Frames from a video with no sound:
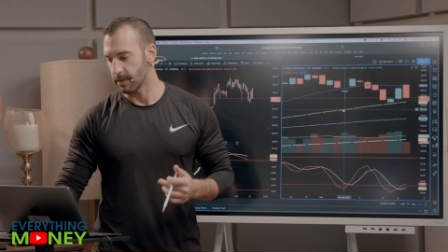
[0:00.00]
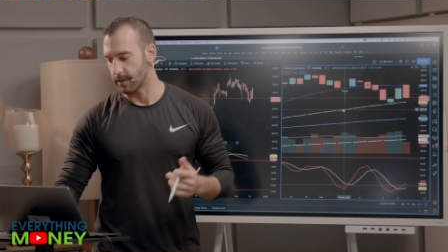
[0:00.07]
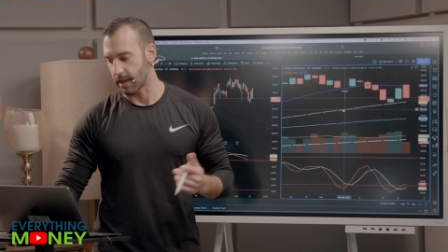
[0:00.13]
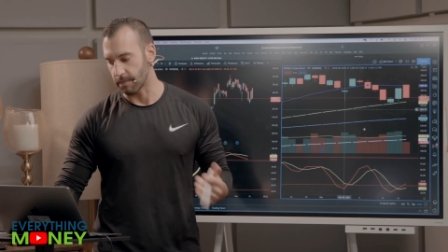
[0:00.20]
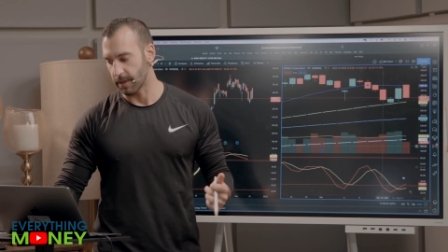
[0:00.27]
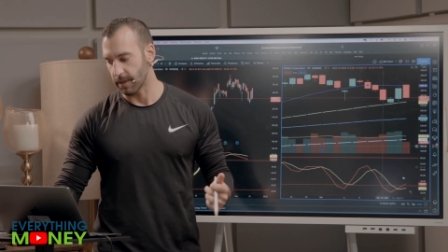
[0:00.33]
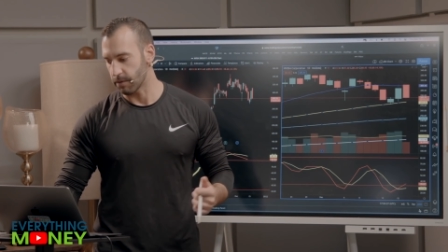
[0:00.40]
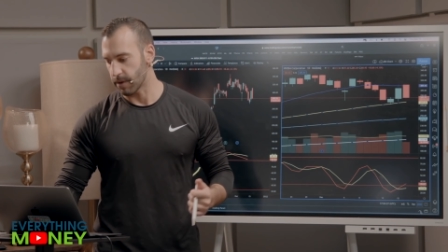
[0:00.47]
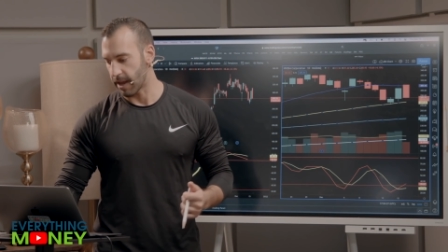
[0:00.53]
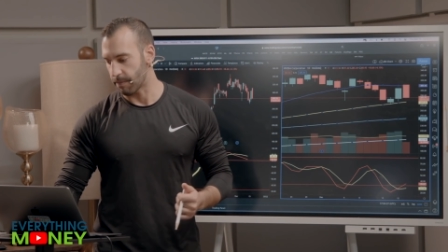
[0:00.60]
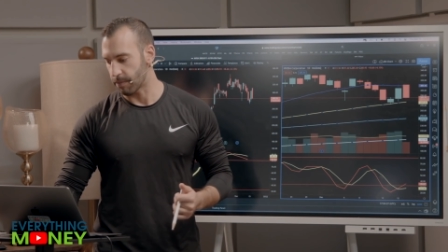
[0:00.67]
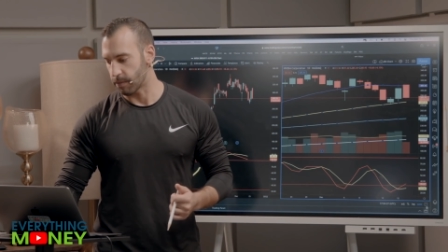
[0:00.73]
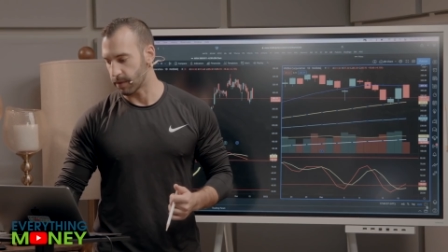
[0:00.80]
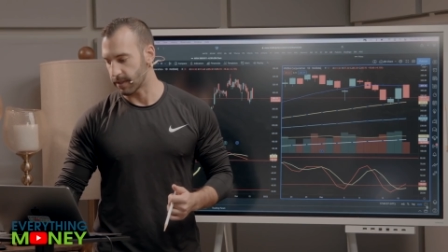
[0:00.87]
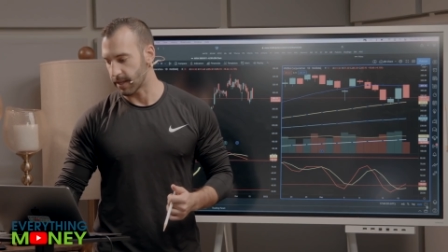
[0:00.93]
Same thing would
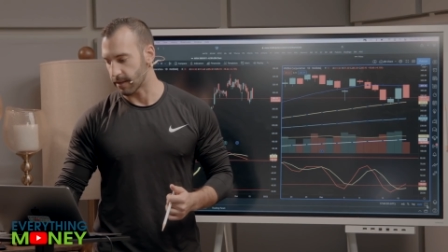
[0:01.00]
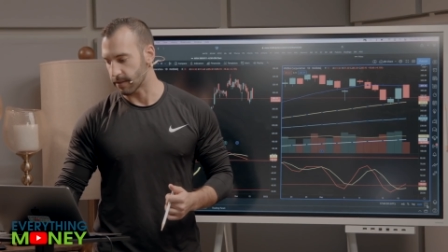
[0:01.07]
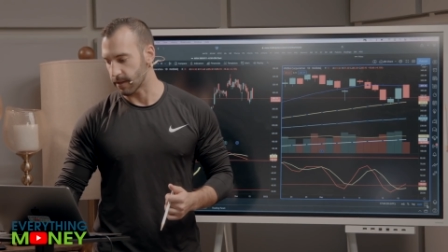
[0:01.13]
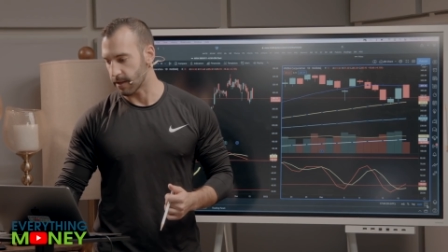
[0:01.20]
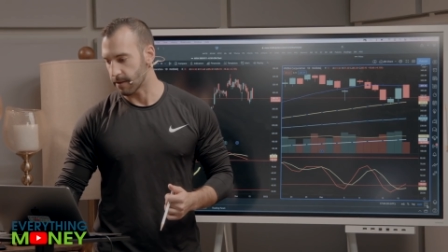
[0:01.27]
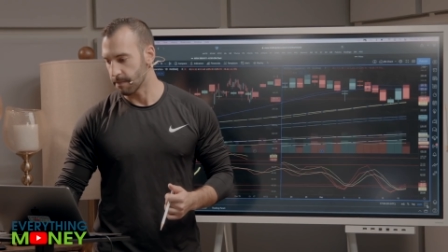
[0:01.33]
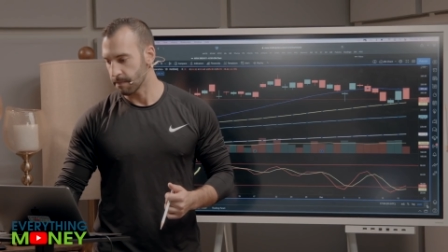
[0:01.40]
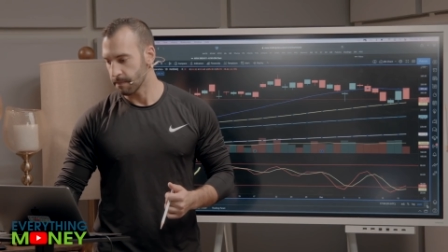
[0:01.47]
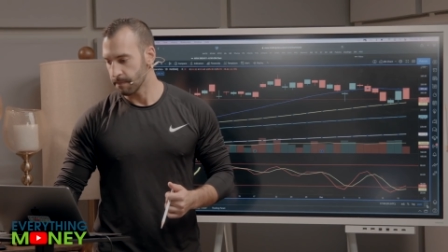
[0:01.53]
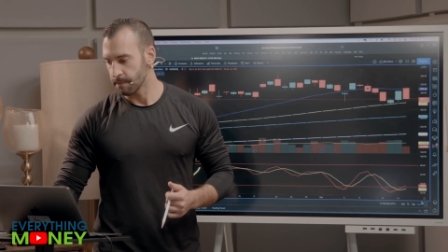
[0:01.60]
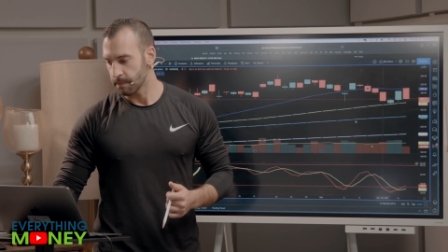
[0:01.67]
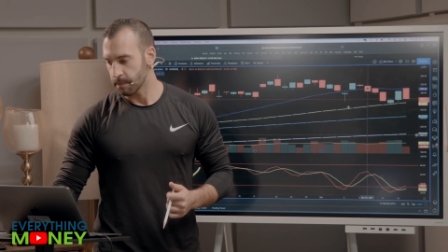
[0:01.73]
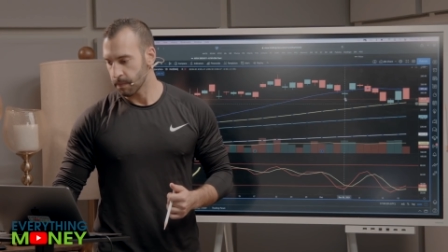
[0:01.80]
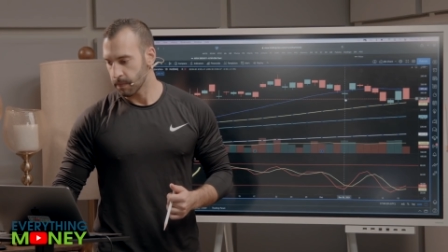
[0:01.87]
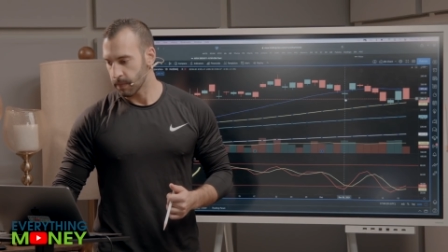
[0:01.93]
happen with Tesla
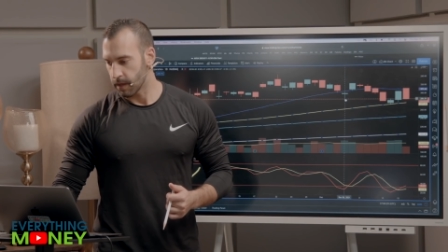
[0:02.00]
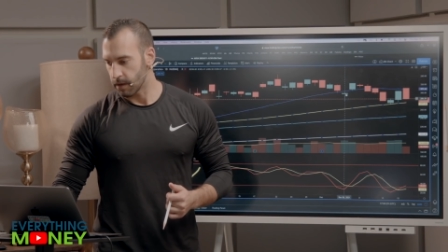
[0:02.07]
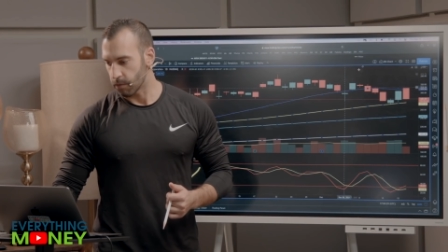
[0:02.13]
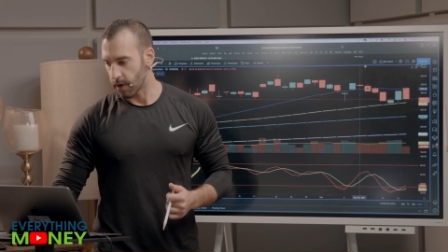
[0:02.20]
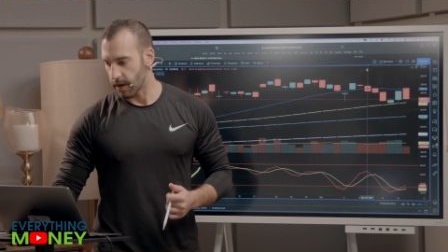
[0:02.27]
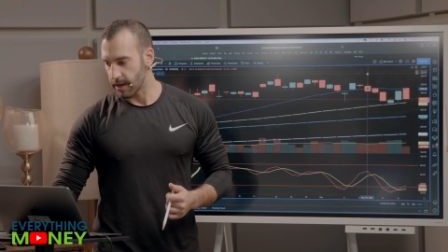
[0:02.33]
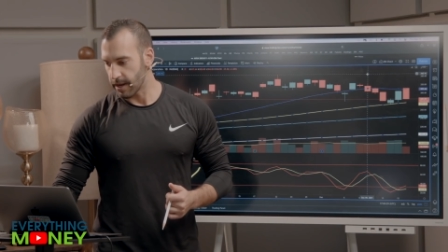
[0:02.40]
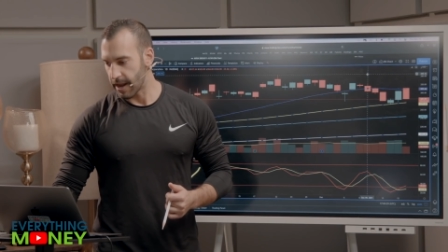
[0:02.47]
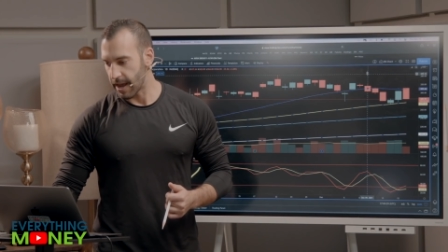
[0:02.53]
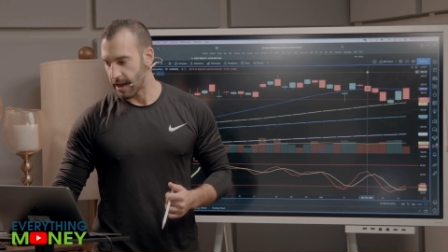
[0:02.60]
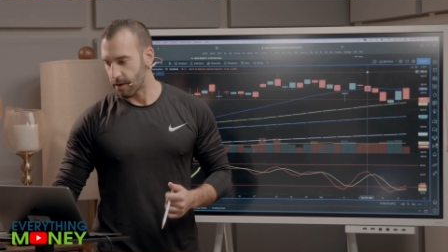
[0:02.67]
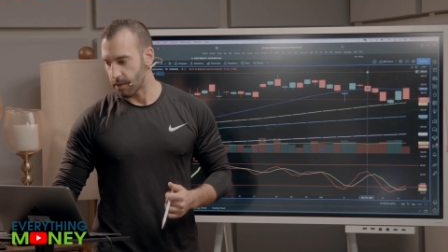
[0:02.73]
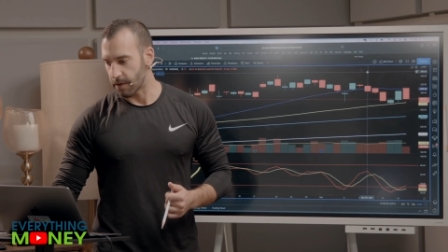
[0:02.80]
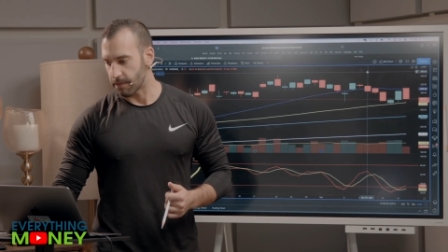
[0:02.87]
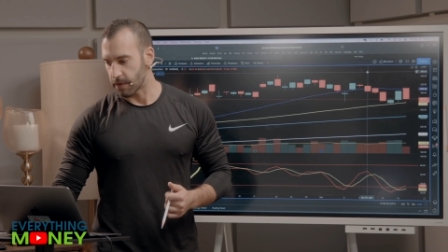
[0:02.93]
right
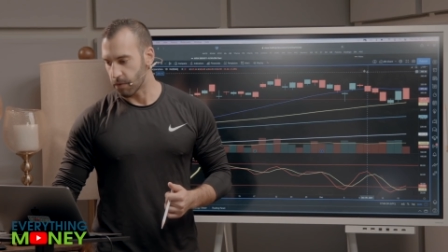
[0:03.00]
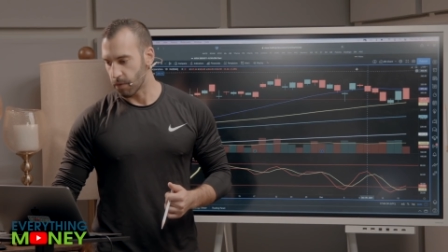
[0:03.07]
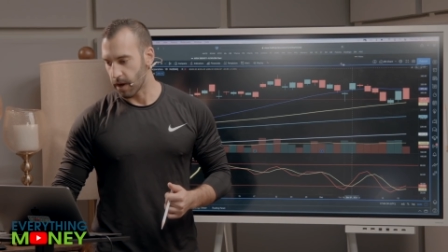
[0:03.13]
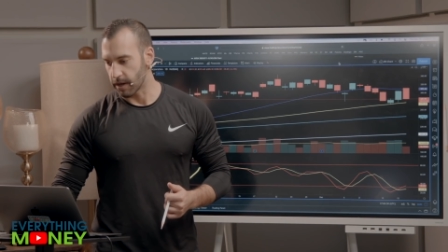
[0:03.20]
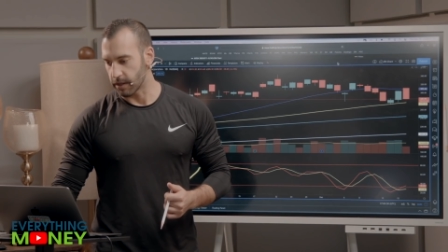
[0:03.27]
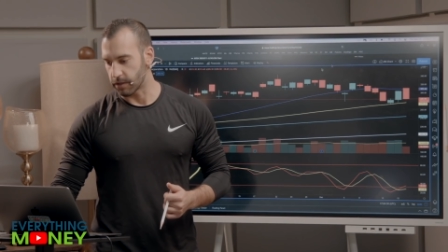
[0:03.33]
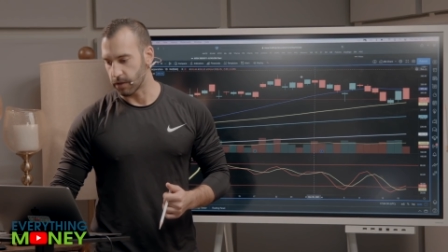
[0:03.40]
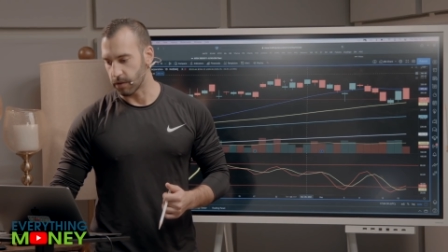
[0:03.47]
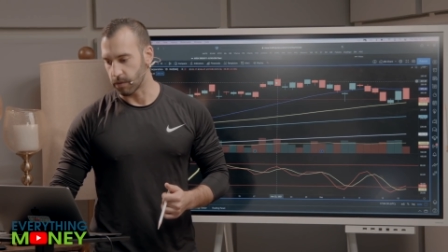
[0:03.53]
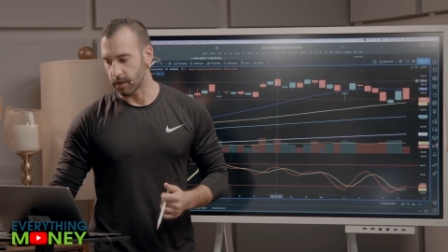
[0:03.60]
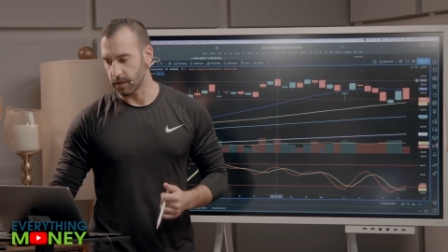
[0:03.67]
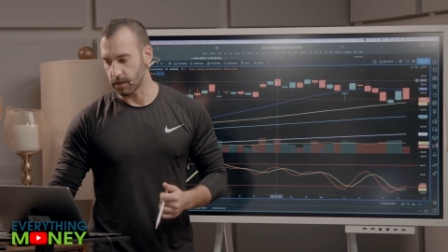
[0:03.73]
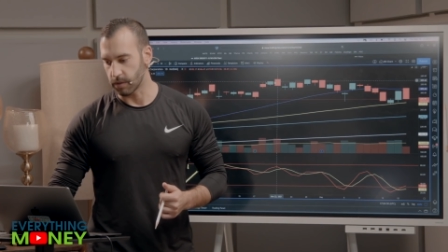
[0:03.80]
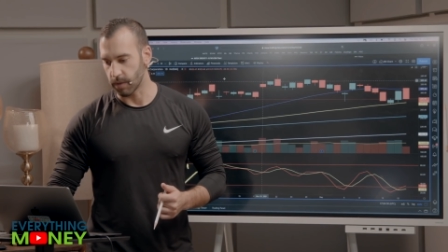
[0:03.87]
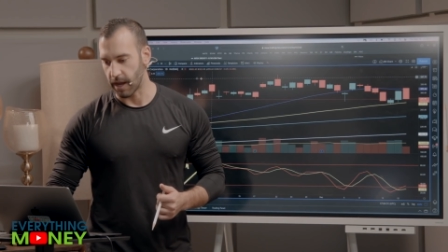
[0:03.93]
now, if you wanted to,
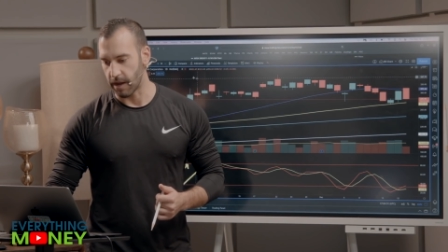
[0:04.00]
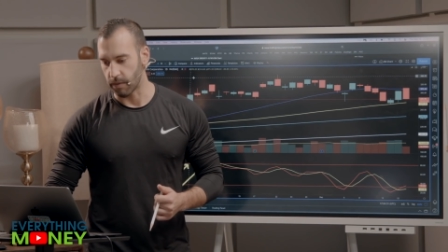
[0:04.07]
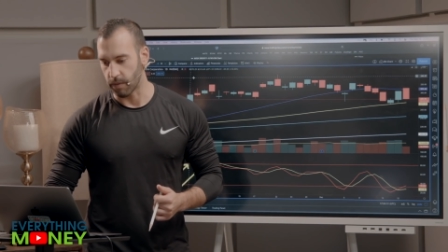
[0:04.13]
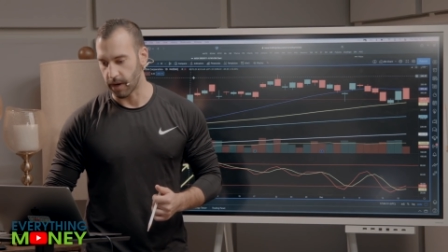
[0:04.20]
this is how,